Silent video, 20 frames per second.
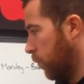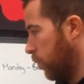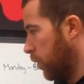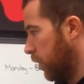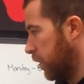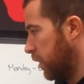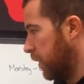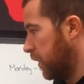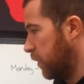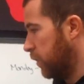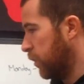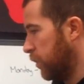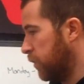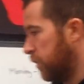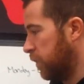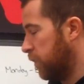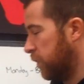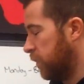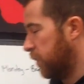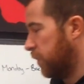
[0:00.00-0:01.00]
What that
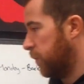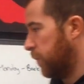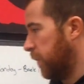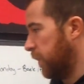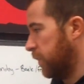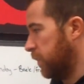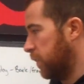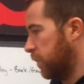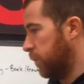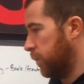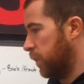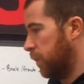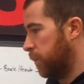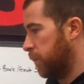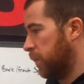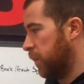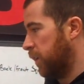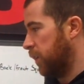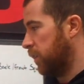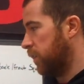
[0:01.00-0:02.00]
does is basically
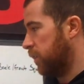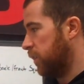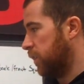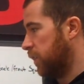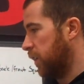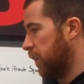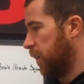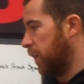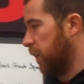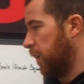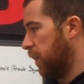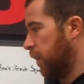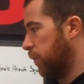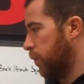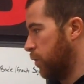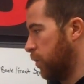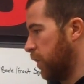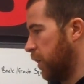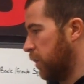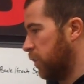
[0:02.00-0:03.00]
manipulates
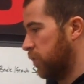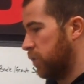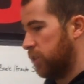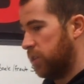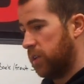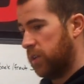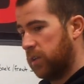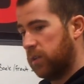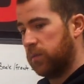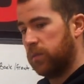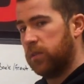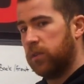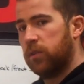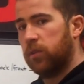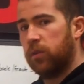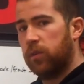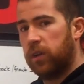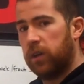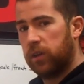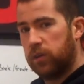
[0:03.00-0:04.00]
your energy system
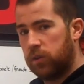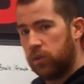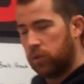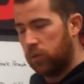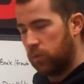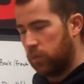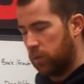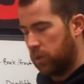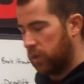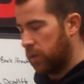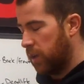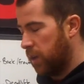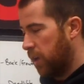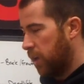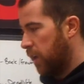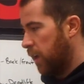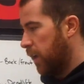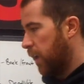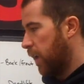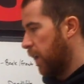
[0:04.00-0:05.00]
so that you
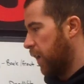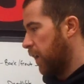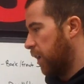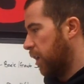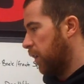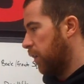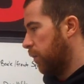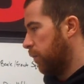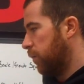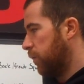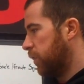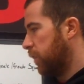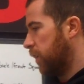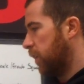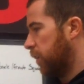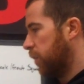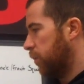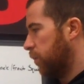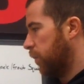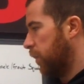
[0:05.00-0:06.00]
will
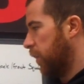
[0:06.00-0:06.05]
start